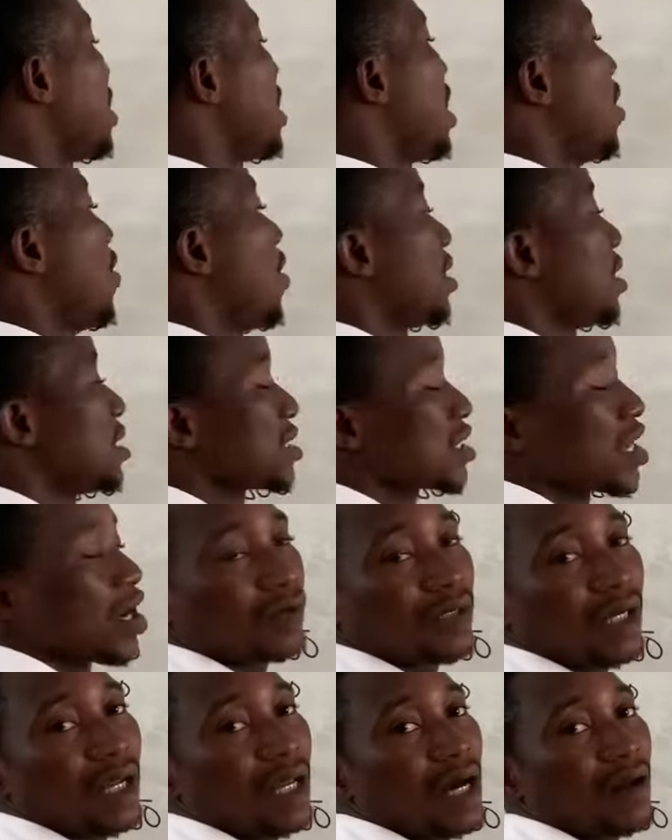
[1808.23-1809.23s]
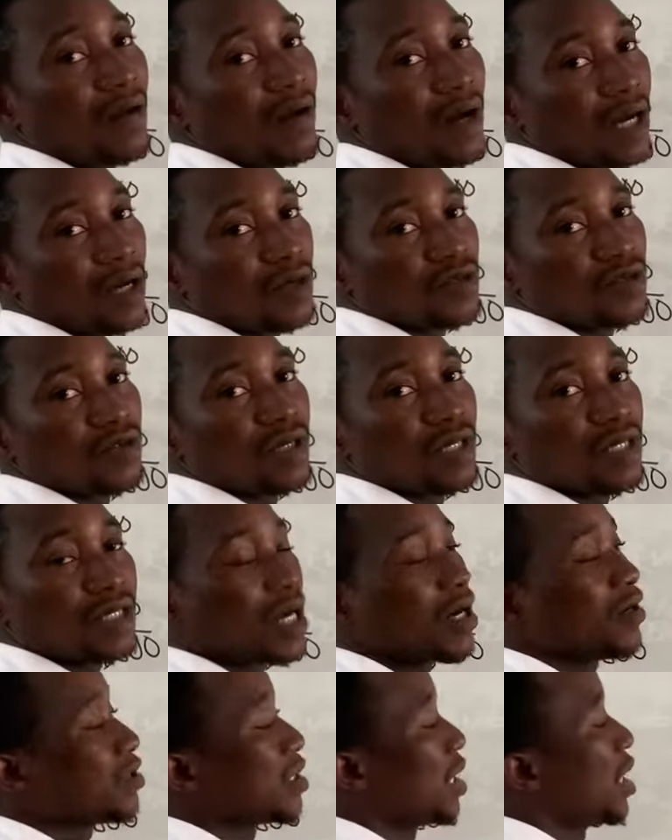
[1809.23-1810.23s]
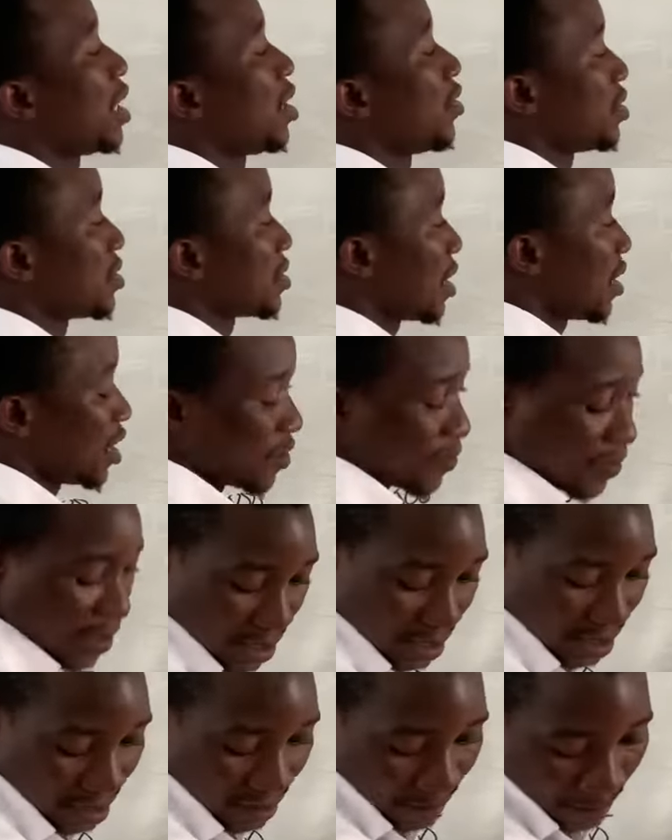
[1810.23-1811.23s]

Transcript: or discount allowed account. So discount allowed is an expense.